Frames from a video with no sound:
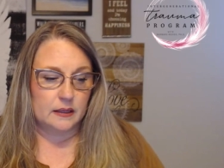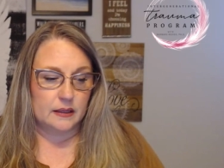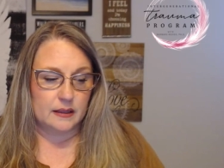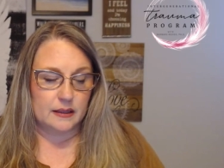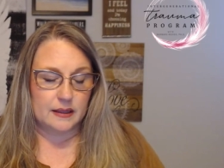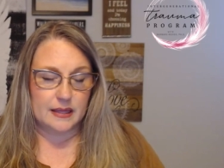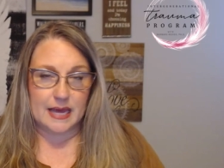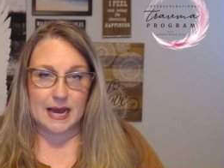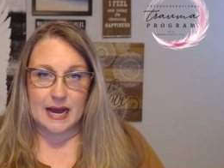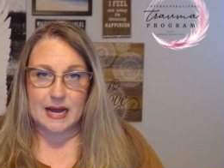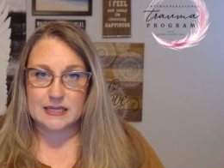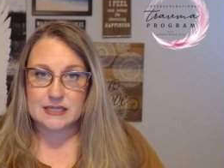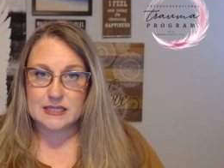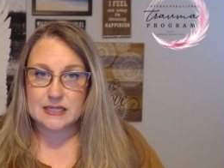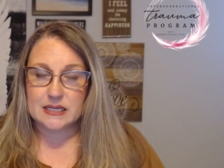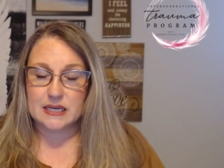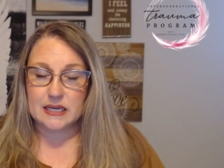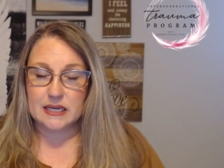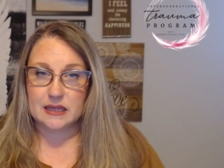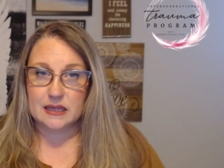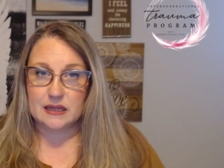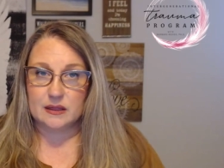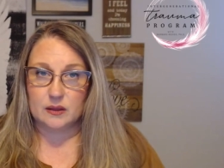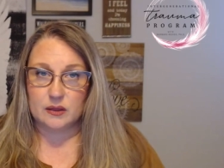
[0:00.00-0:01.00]
that's
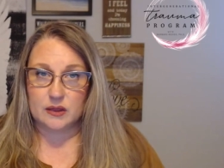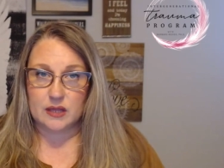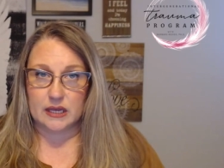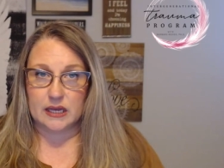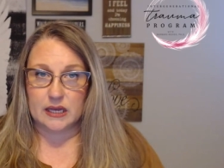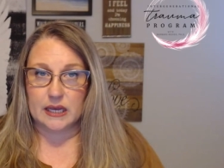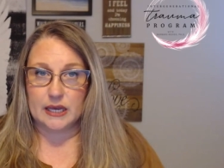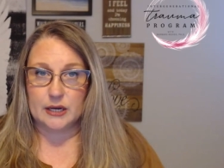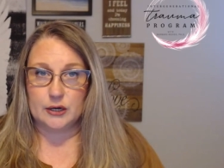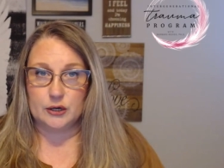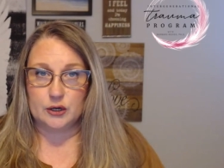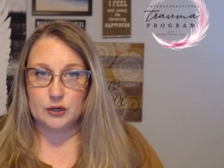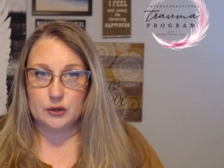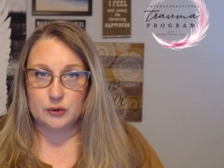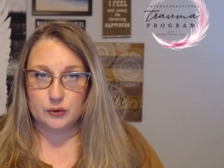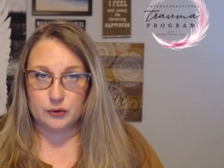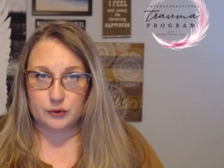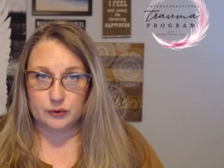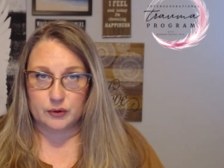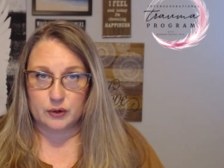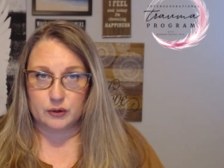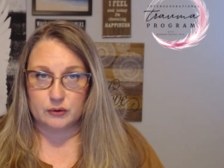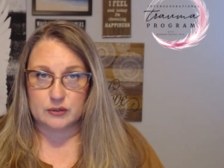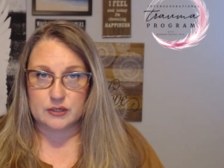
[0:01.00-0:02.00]
the in
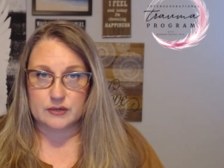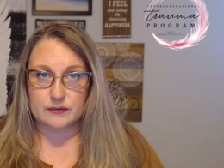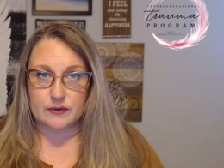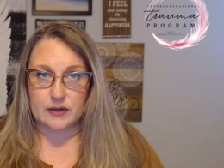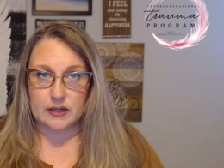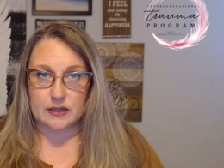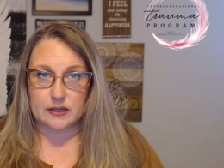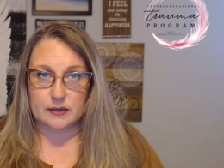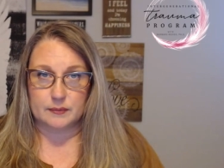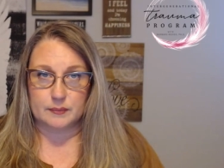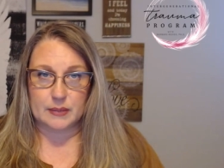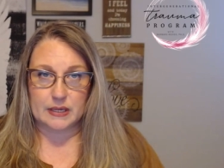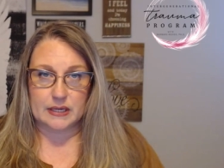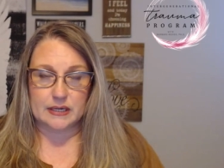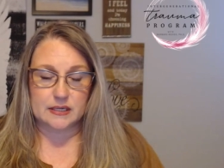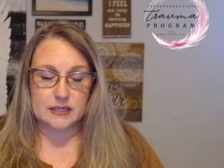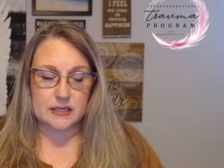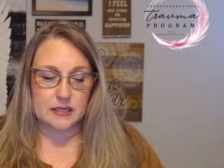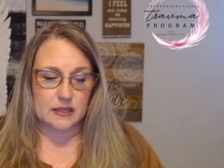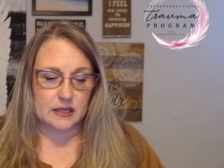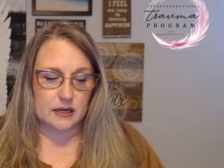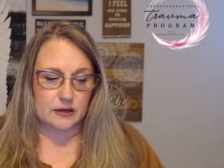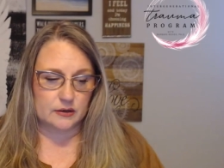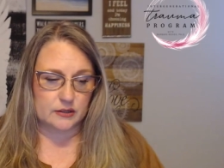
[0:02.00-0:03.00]
utero development,
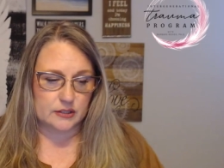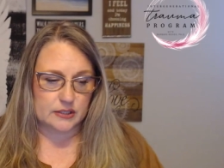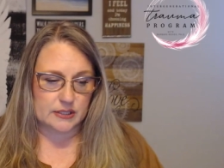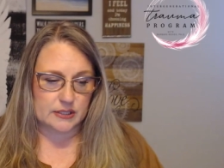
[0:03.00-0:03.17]
and there's